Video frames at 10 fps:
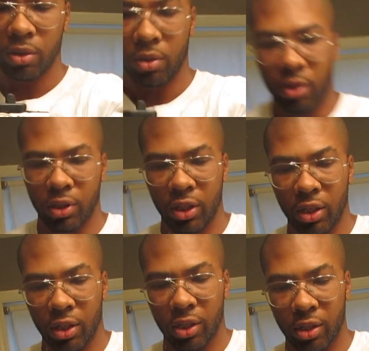you can see
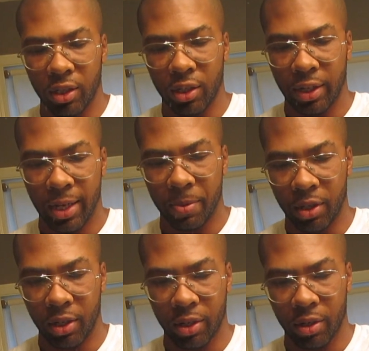that there's nothing
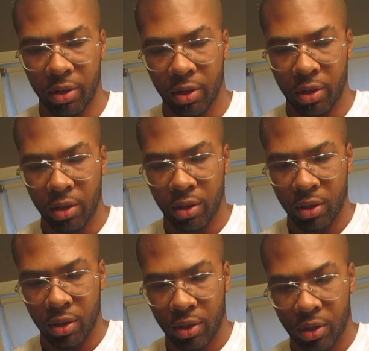happening here.
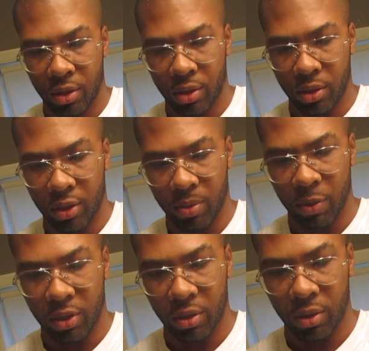You see,
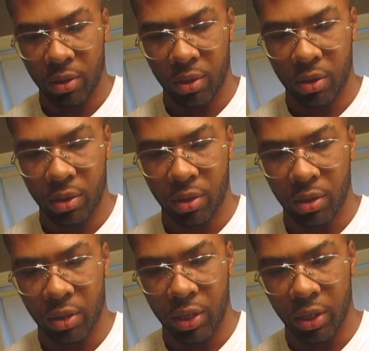man?
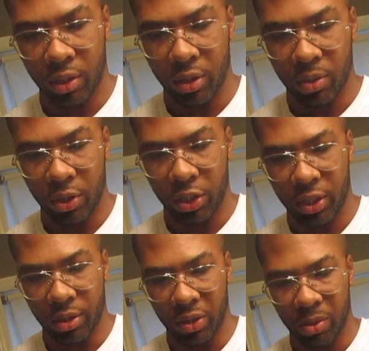Like, so it's
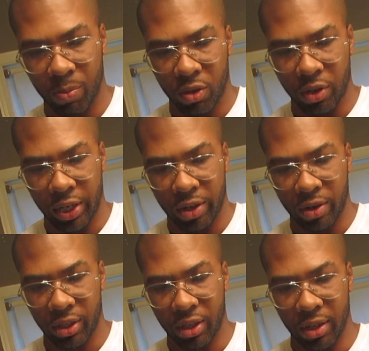just a small
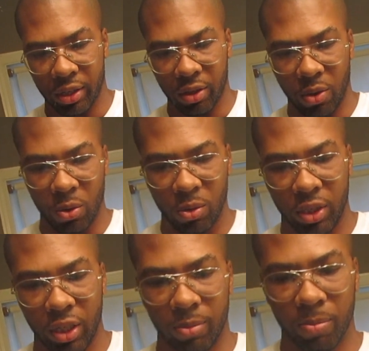area. It's not like the whole
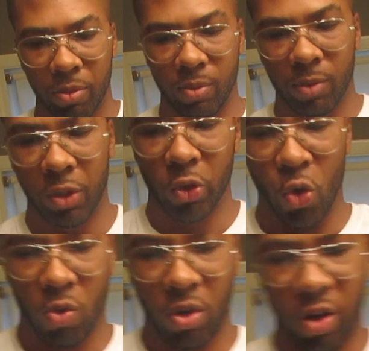thing
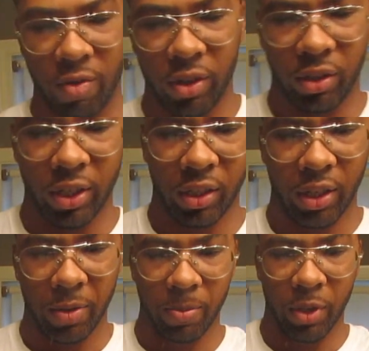tore off and like
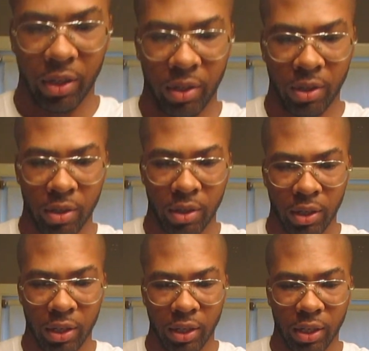that, but
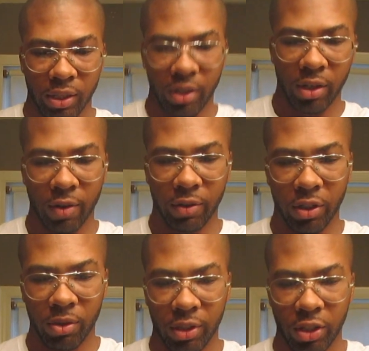it's enough
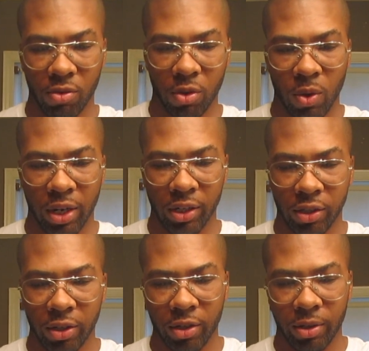to still require
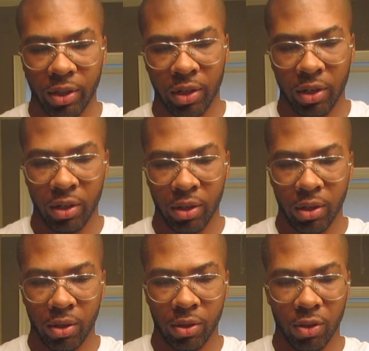surgery.
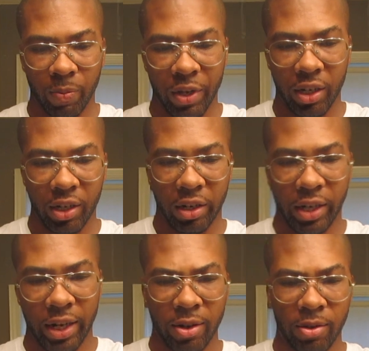So I'm heading there
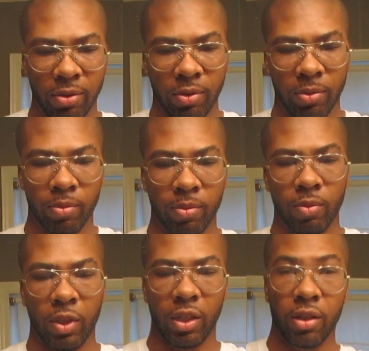now,
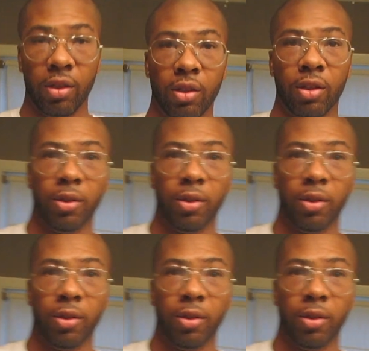and